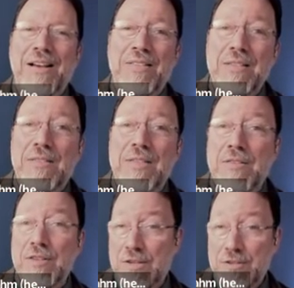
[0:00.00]

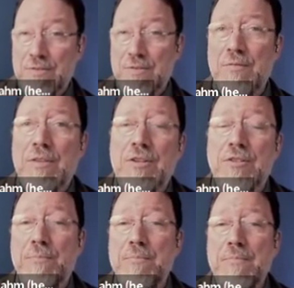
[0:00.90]
this
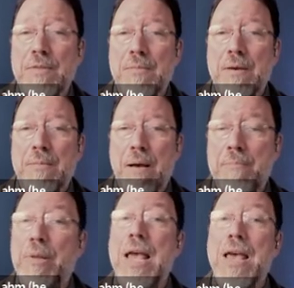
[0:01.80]
is a
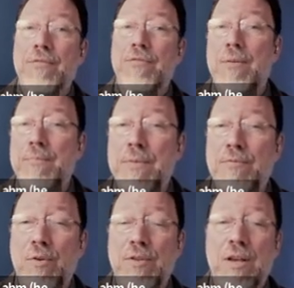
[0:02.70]
plan from
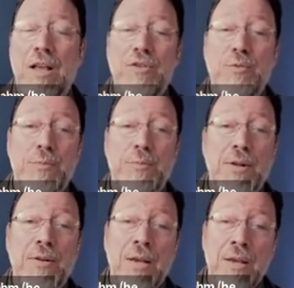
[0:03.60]
before the college was
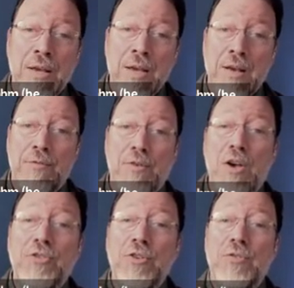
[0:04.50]
built.
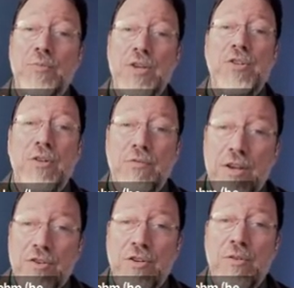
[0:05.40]
Foster's original
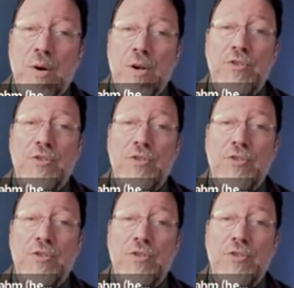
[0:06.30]
vision was to